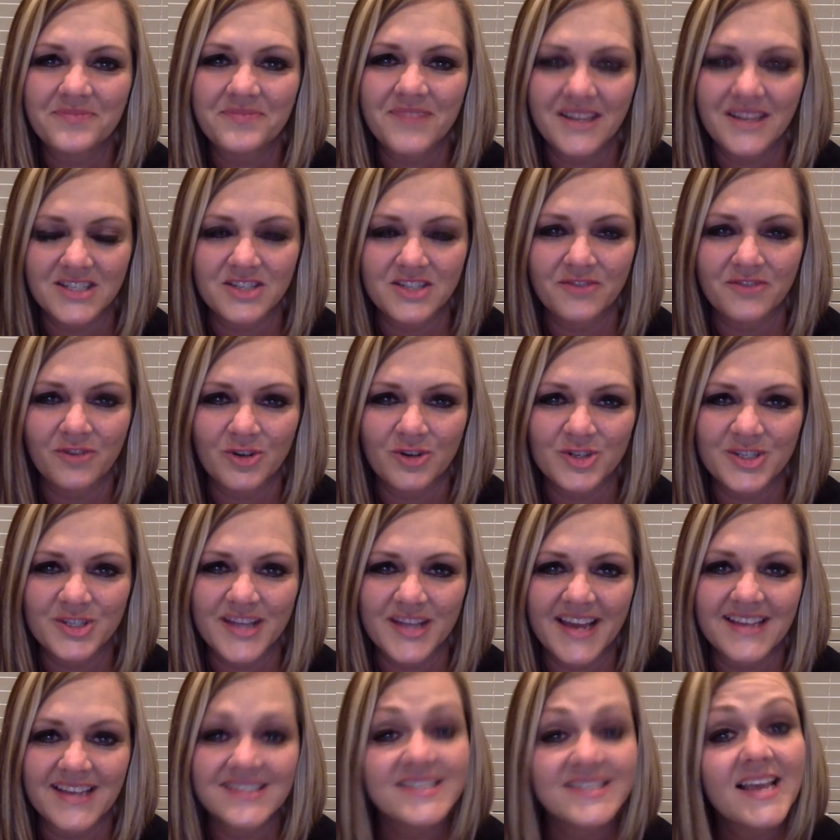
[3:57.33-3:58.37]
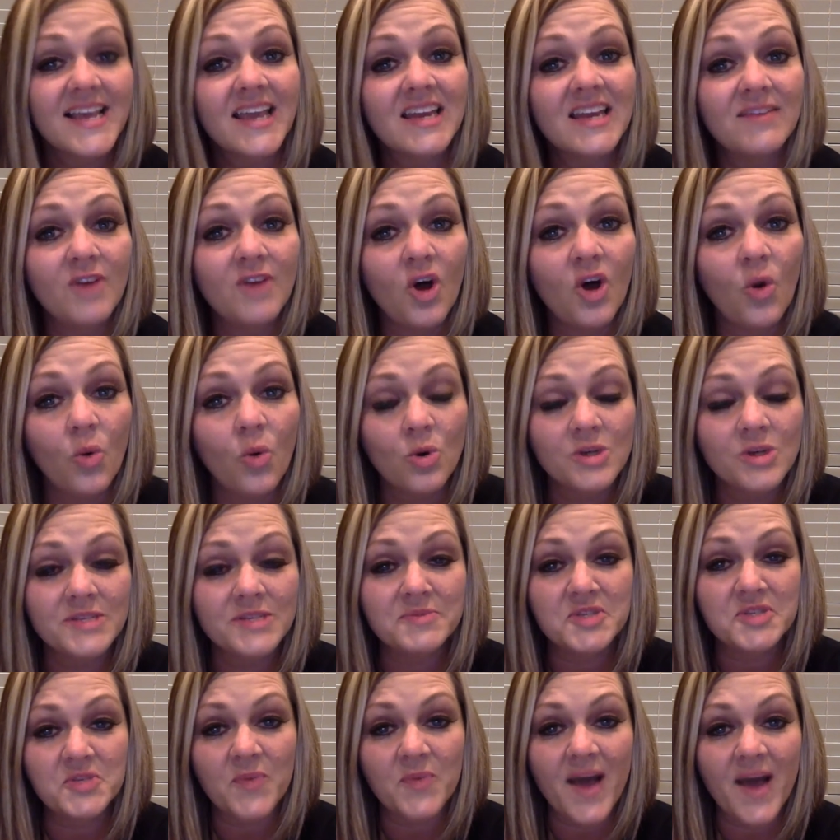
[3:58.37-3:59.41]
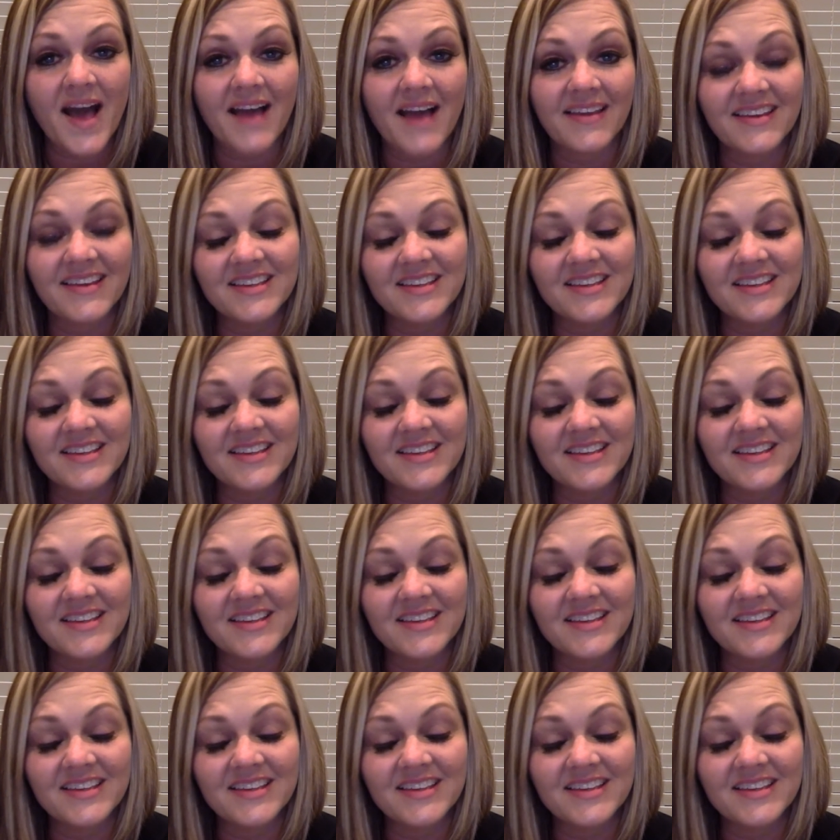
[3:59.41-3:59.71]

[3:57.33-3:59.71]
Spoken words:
That's the first thing. Second of all, order some swag.